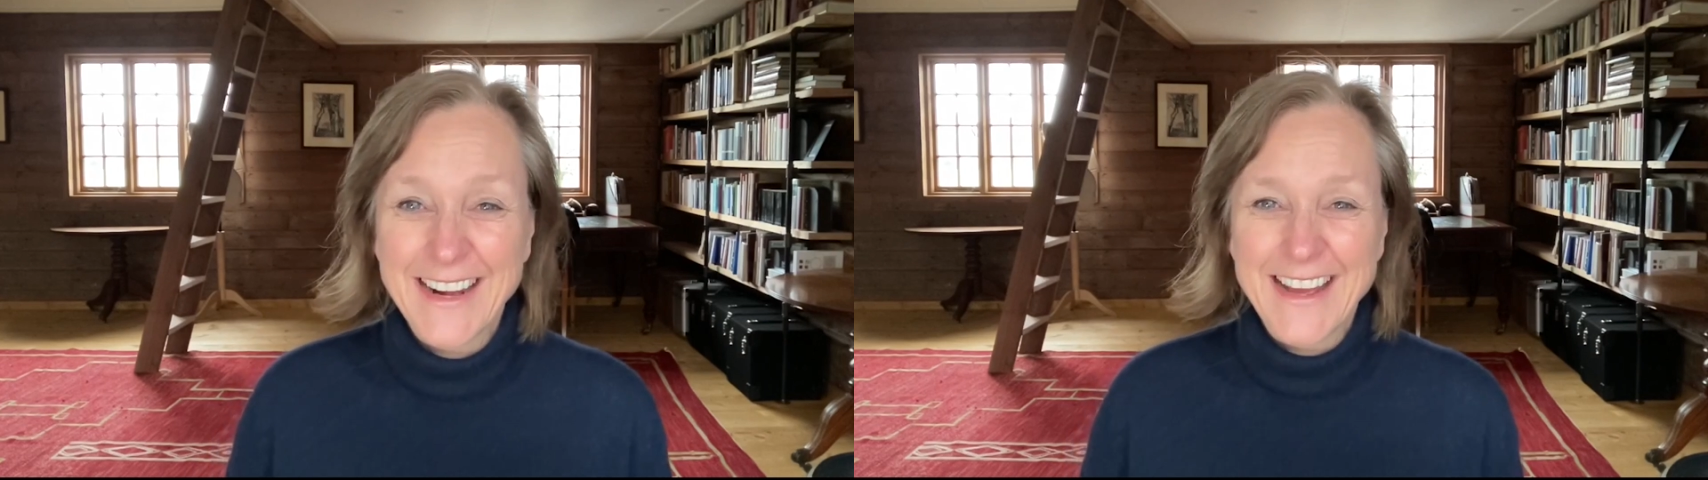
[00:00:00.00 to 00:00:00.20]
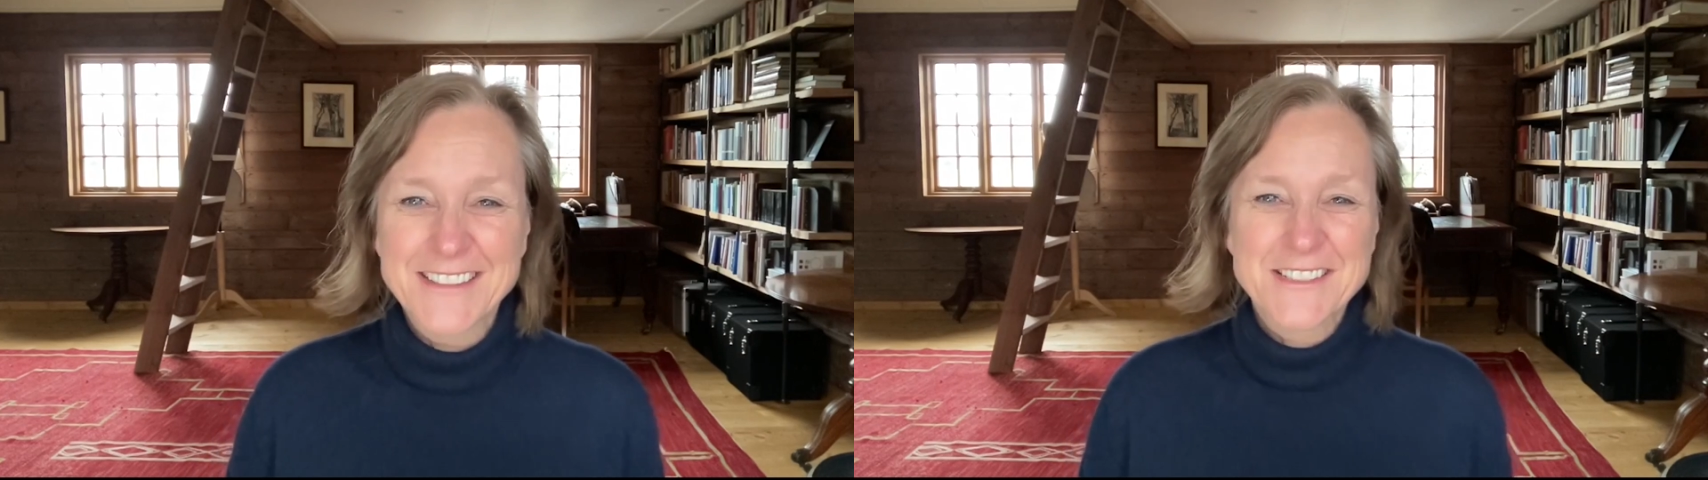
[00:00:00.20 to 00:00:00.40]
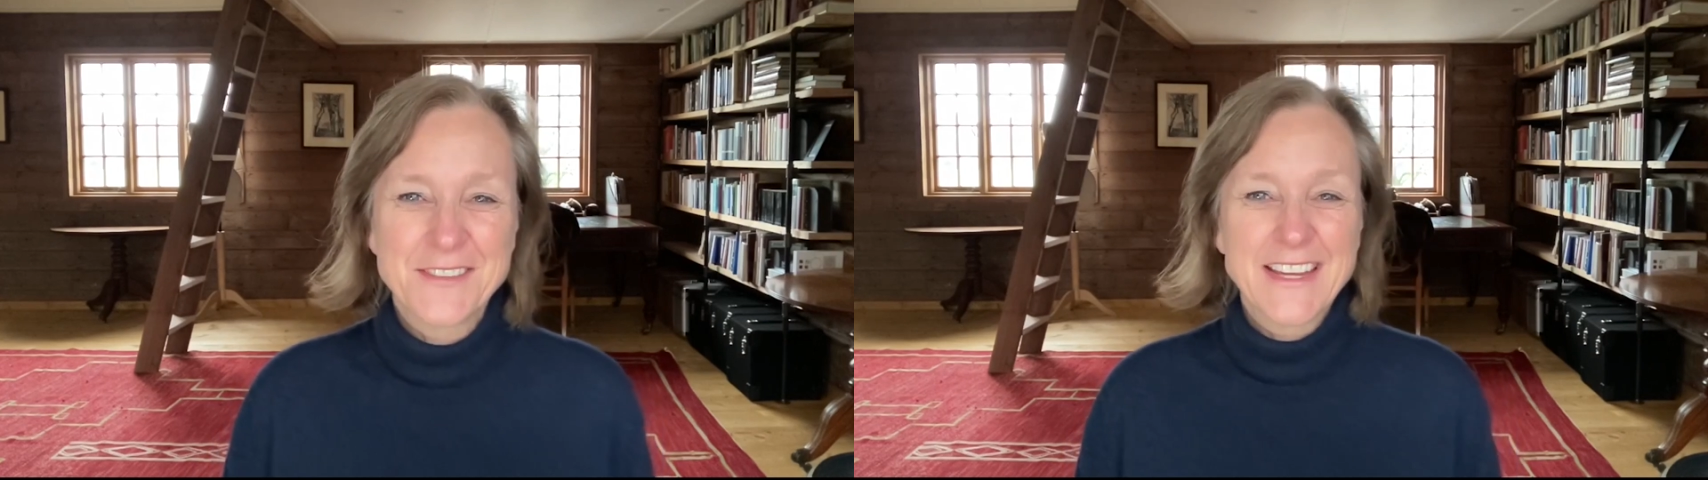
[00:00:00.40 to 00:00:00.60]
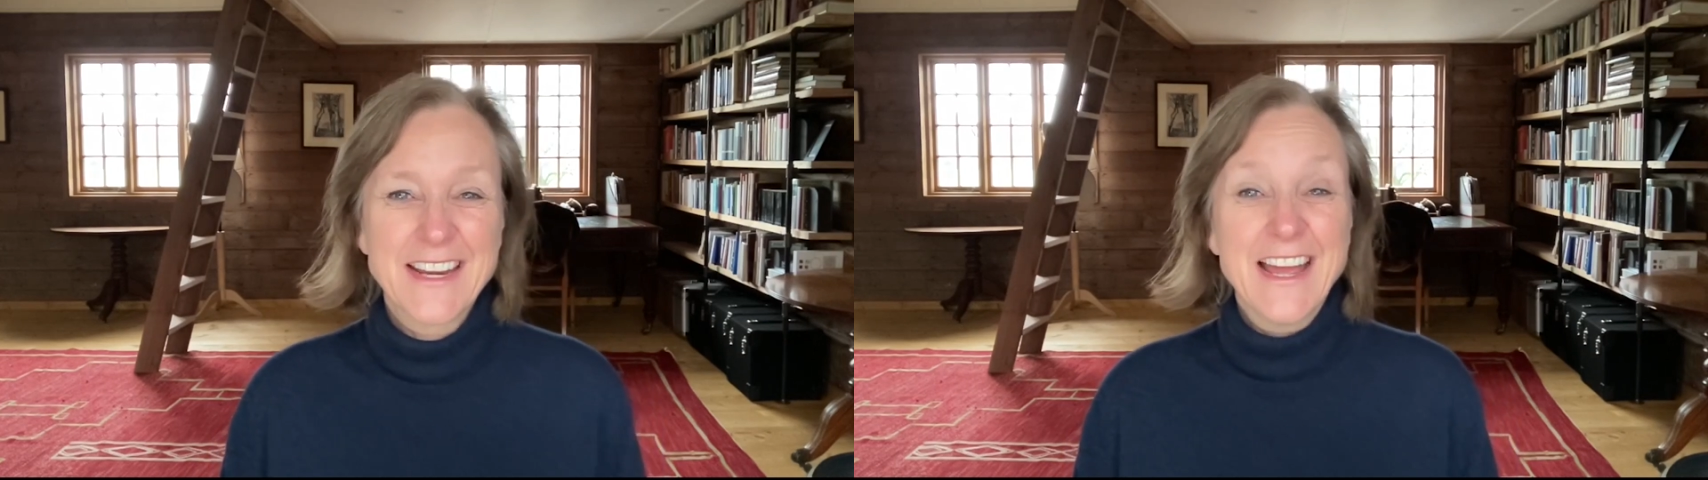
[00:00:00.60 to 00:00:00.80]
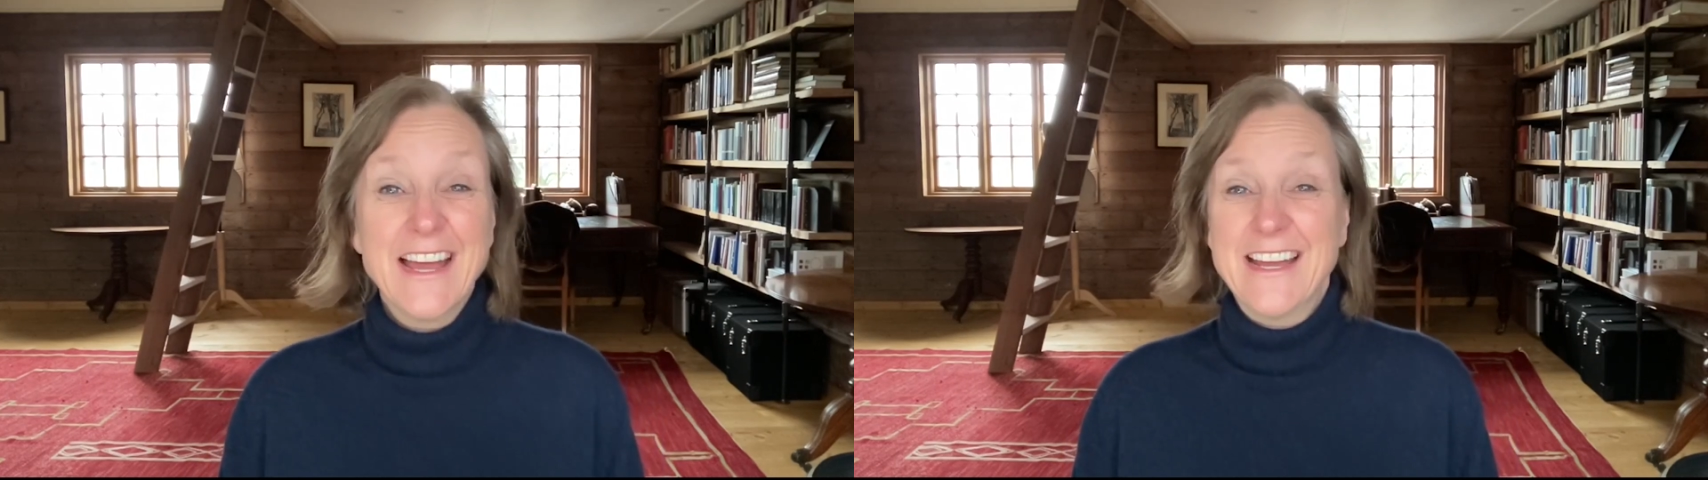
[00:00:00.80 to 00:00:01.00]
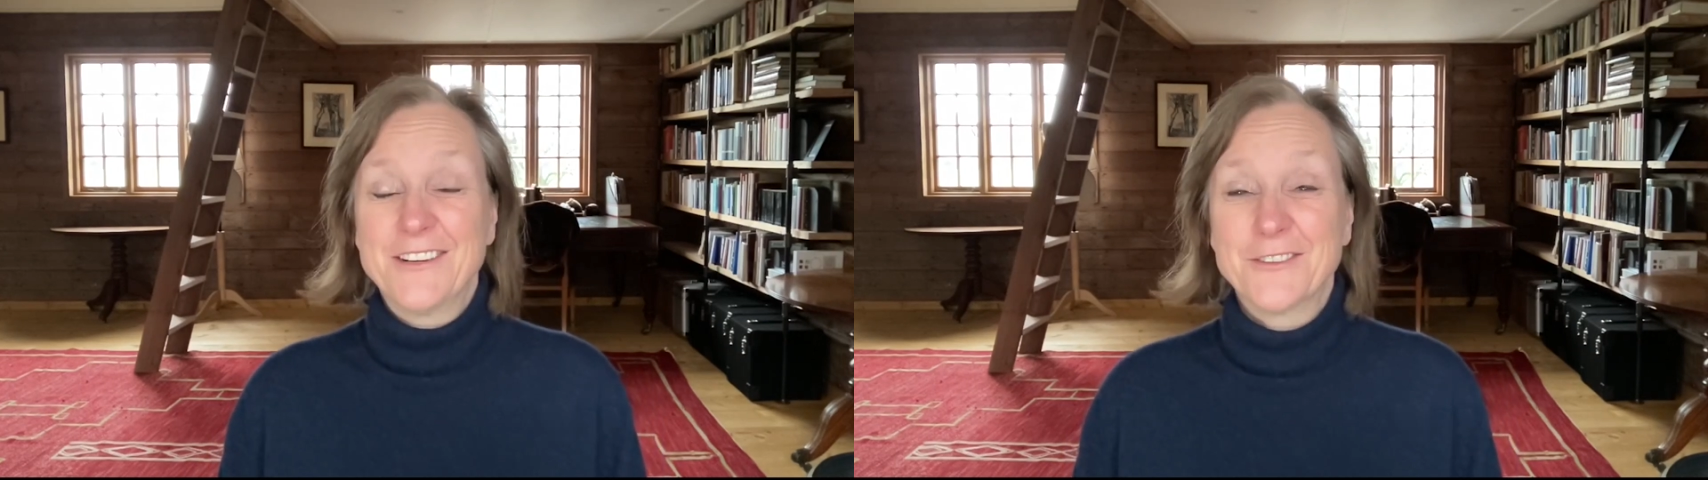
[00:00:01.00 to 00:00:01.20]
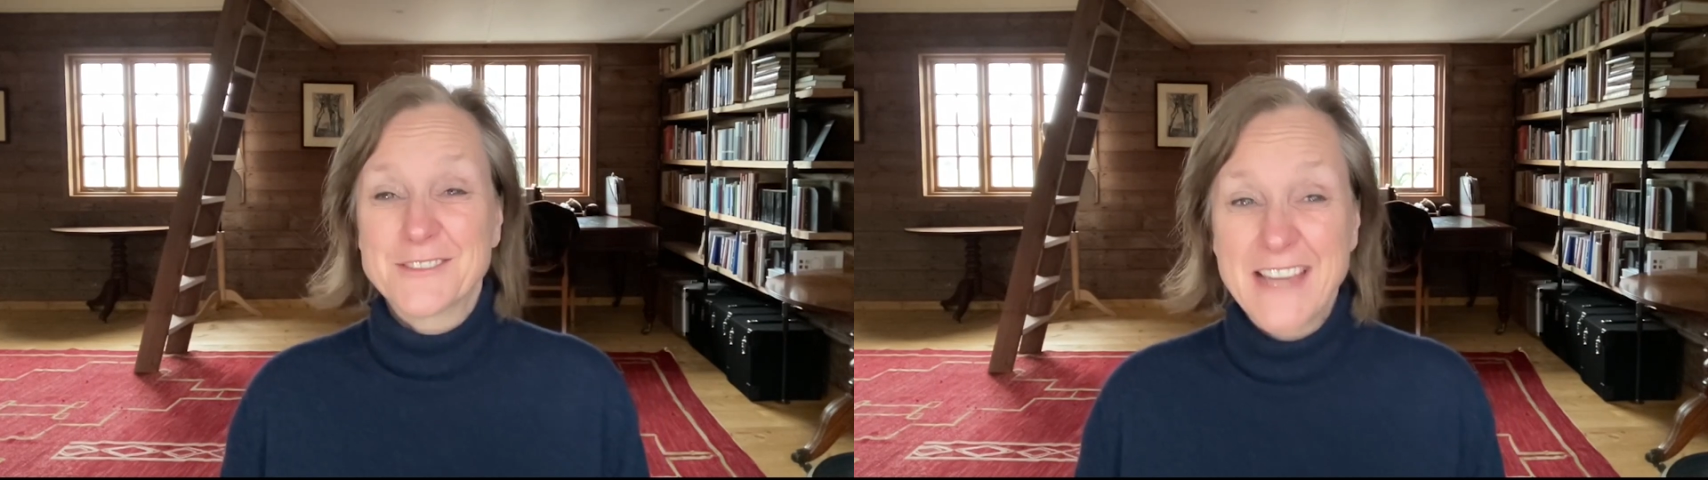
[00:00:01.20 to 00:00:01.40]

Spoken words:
well out of it. It'll